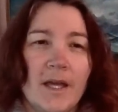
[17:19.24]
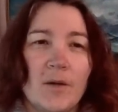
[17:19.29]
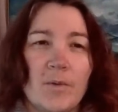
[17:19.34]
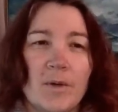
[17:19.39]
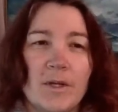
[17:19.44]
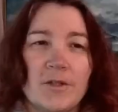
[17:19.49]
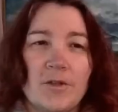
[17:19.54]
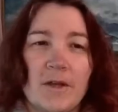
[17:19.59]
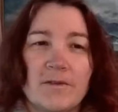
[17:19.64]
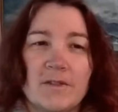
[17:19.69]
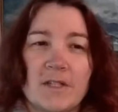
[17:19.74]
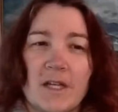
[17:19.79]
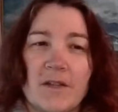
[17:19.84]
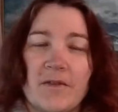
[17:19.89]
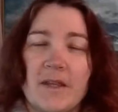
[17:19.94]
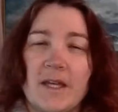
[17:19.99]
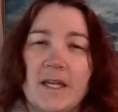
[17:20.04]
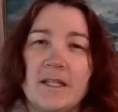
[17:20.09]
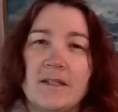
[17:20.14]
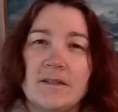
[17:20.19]
And when you have
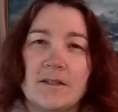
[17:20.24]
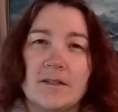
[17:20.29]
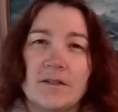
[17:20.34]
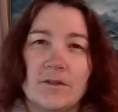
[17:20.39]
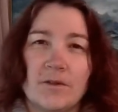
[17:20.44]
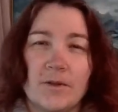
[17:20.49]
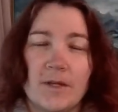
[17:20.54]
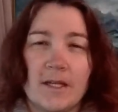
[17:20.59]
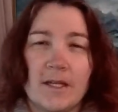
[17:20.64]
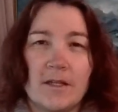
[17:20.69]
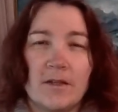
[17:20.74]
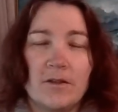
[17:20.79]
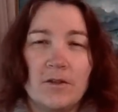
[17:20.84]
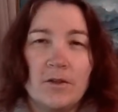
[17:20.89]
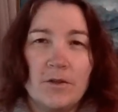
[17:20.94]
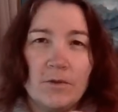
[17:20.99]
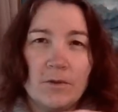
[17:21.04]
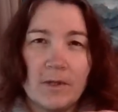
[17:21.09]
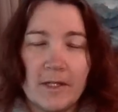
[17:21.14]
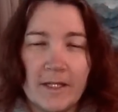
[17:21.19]
done that, you get a
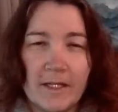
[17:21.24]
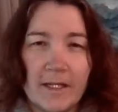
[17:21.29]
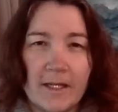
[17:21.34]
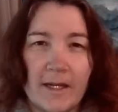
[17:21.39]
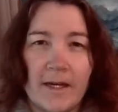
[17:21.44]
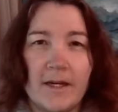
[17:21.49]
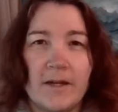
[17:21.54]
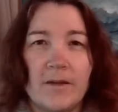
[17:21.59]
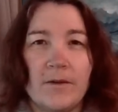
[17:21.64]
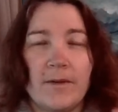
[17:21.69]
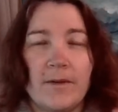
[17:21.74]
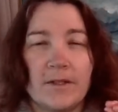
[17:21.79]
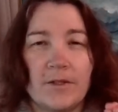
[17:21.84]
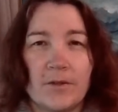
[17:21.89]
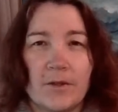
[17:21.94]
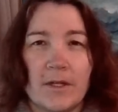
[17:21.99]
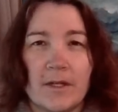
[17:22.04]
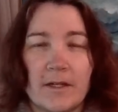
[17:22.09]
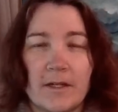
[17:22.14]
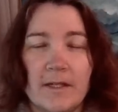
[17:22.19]
new link here that
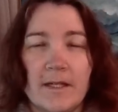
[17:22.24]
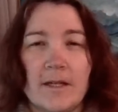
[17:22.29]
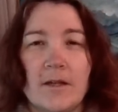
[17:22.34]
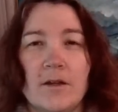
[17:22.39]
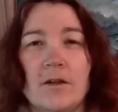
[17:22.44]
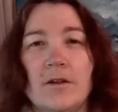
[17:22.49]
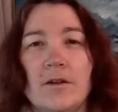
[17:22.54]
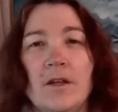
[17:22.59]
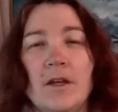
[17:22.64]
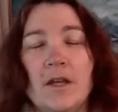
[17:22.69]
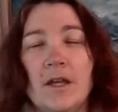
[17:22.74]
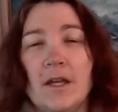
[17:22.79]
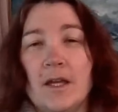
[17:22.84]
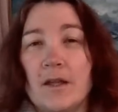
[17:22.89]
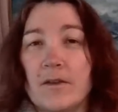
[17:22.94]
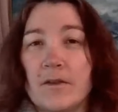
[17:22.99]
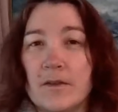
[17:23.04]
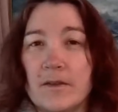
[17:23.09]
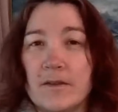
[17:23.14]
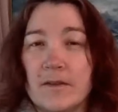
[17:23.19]
you can click on,
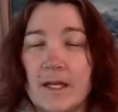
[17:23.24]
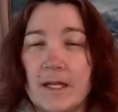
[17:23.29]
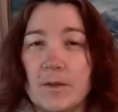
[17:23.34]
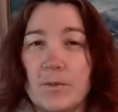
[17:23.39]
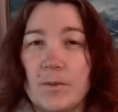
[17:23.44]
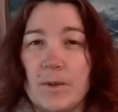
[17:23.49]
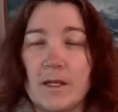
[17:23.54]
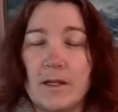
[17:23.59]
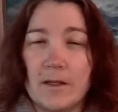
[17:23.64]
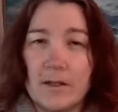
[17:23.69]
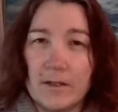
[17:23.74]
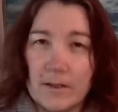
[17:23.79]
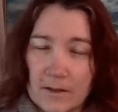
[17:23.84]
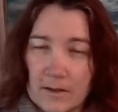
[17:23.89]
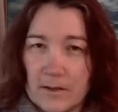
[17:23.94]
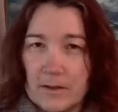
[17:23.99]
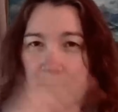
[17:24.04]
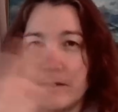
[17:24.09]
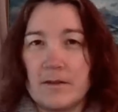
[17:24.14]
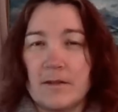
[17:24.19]
and that will
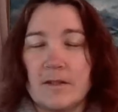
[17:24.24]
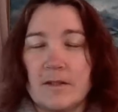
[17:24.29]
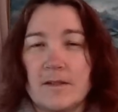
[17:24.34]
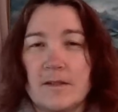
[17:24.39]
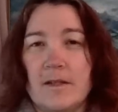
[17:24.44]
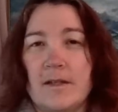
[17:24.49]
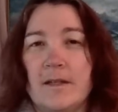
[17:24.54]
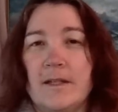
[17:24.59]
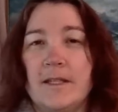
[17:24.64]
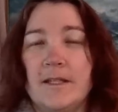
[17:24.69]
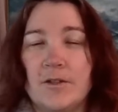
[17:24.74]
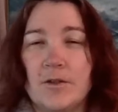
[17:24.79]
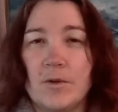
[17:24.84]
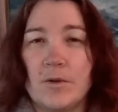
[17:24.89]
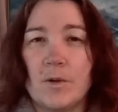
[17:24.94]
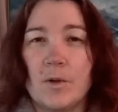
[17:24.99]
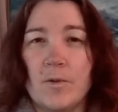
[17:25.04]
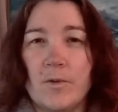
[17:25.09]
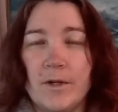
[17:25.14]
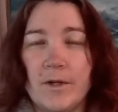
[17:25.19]
lead you
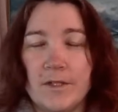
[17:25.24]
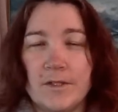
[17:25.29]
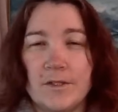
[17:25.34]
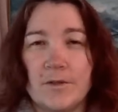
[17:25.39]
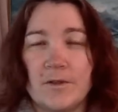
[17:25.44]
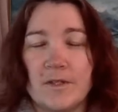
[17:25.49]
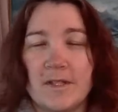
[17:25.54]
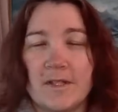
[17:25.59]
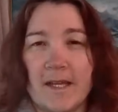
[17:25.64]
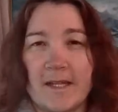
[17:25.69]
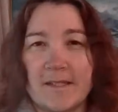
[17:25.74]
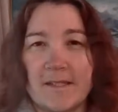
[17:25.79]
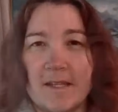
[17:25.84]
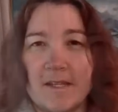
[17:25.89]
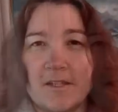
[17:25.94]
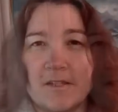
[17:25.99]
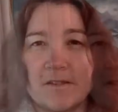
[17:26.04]
over to the tax